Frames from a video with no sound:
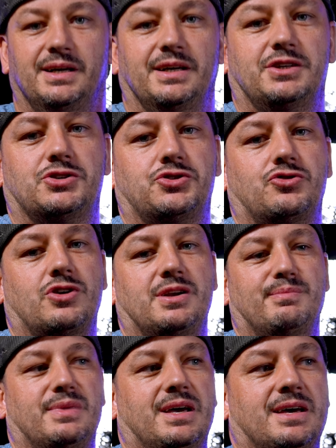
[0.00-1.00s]

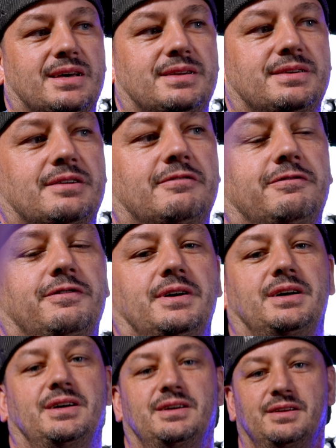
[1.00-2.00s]
extreme end of
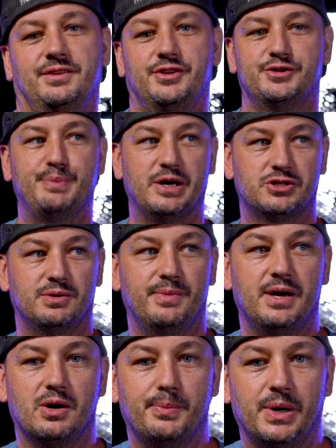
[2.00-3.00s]
the spectrum
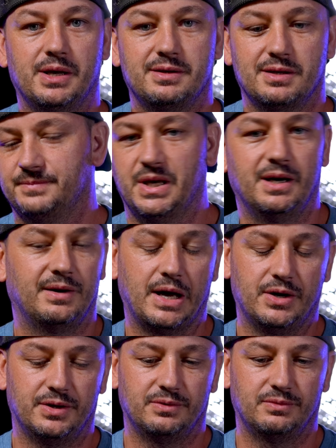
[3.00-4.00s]
there, but yeah, I
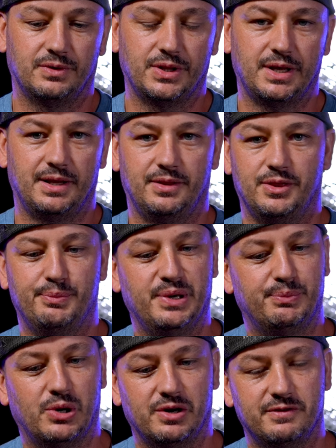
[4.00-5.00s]
don't know. The big
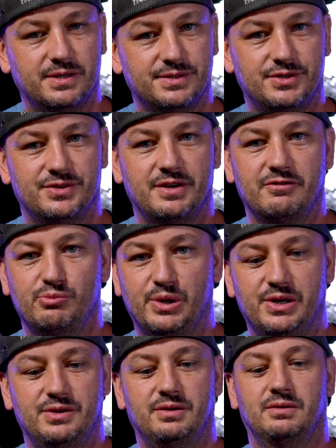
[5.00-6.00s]
part of it is just
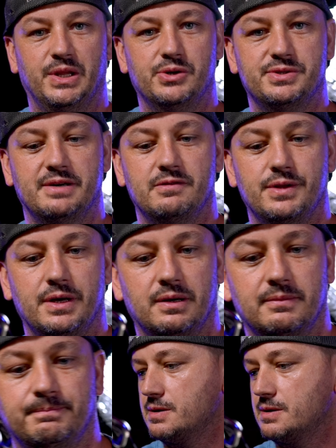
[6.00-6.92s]
everybody knows everything.